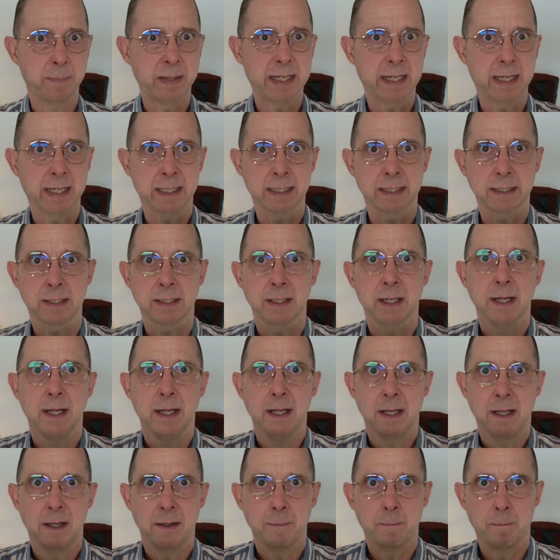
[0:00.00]
because
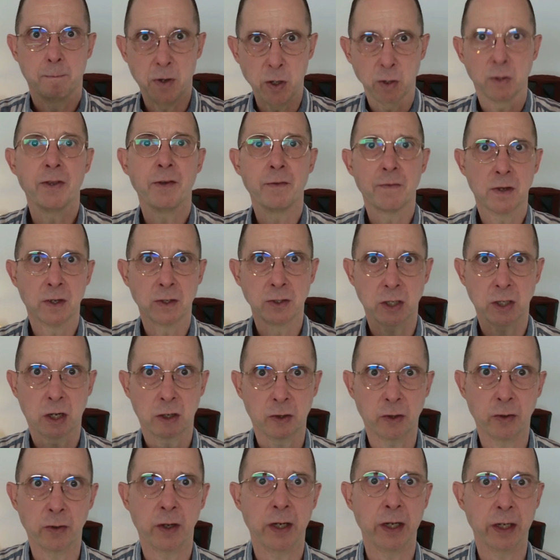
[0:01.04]
both of those
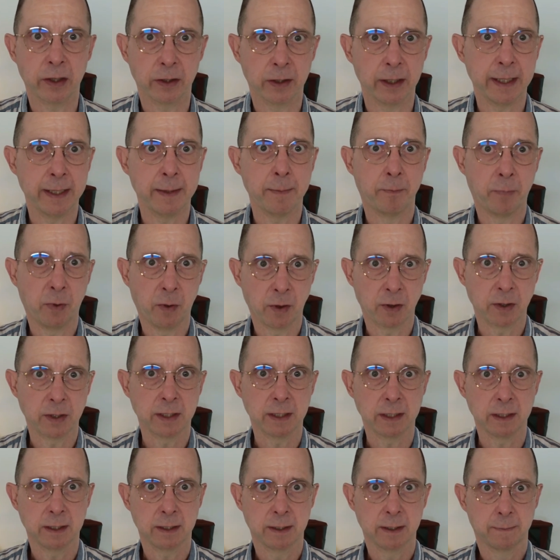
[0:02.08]
are critically
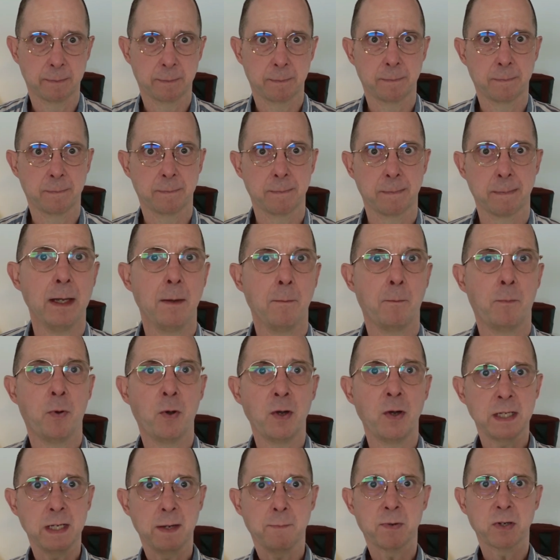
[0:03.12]
important.
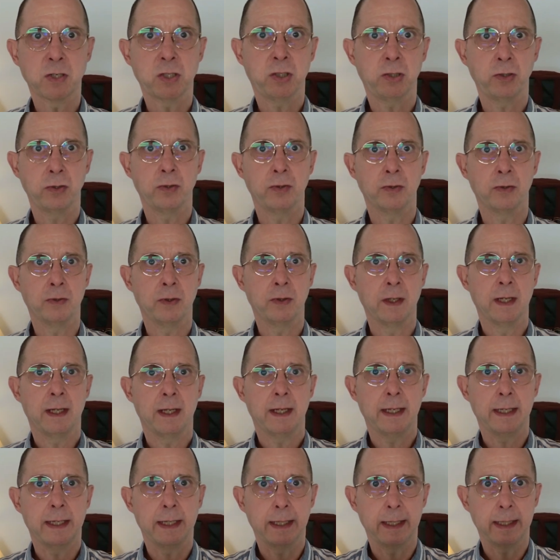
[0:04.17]
Point number two
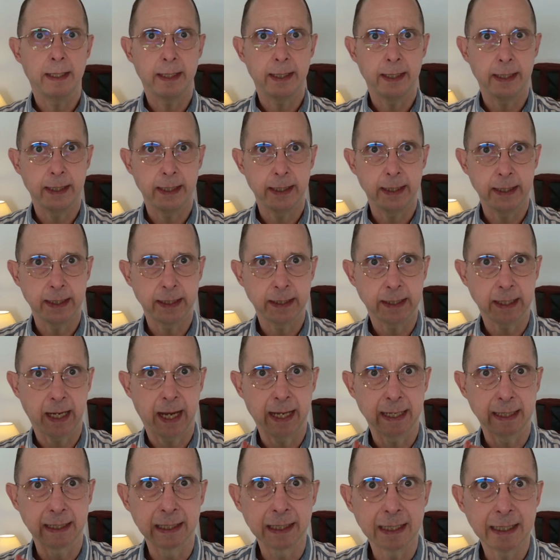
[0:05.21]
is a